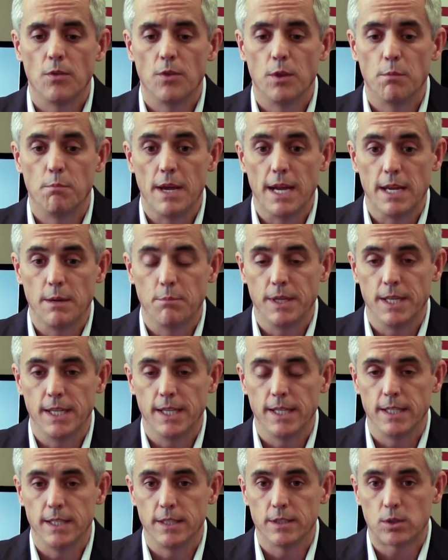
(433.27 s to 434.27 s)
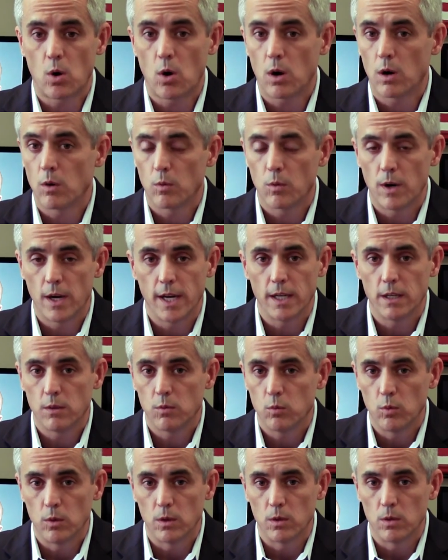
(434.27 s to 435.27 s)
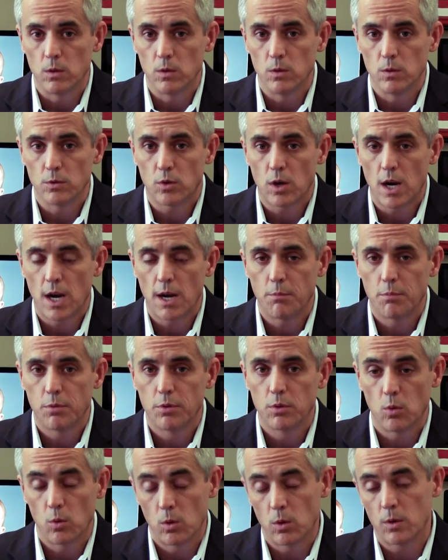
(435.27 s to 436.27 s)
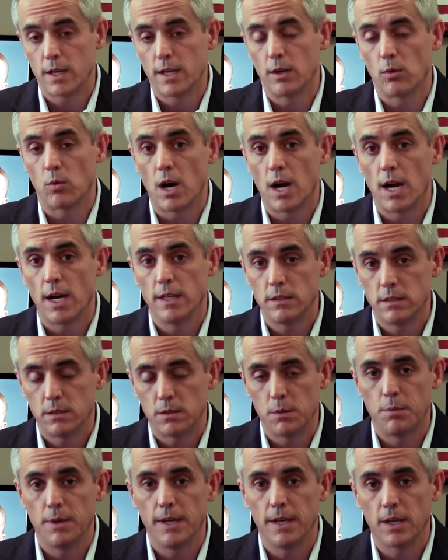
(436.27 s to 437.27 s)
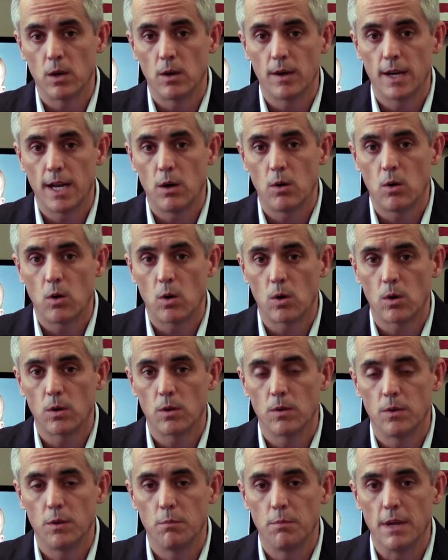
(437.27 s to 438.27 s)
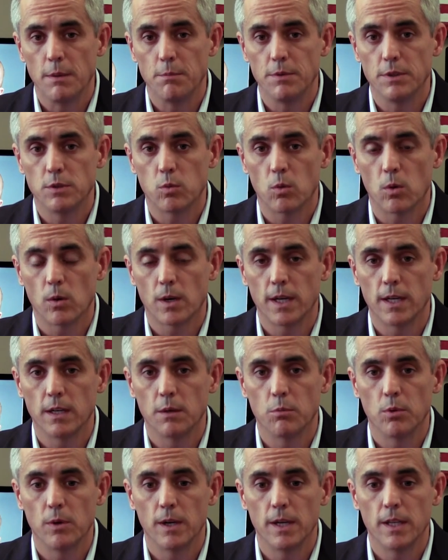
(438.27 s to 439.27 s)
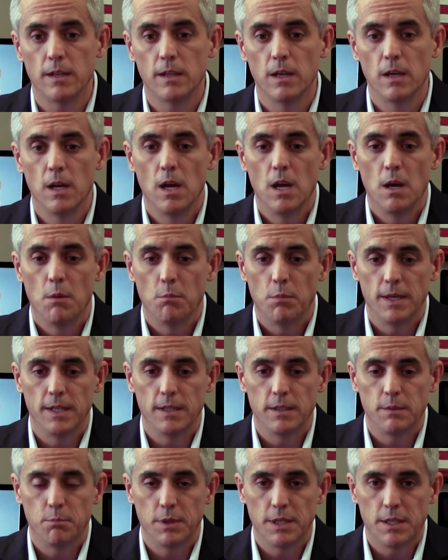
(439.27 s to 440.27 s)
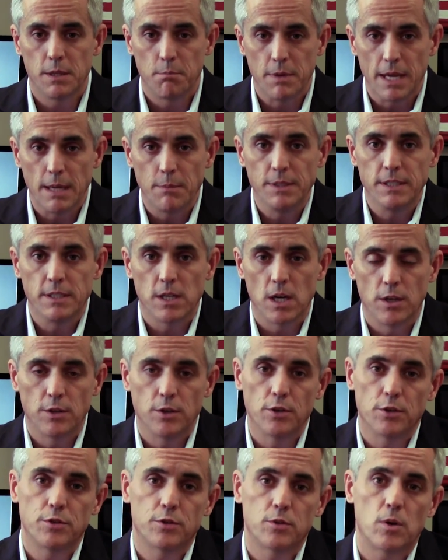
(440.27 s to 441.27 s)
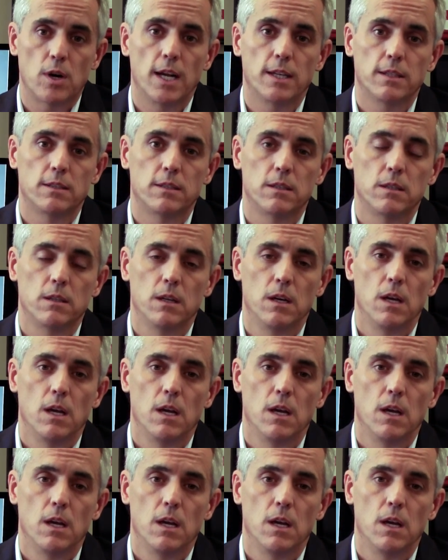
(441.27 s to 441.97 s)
the baby's heart rate will drop or can rise depending on how hard the baby's working to breathe. But the baby's under stress.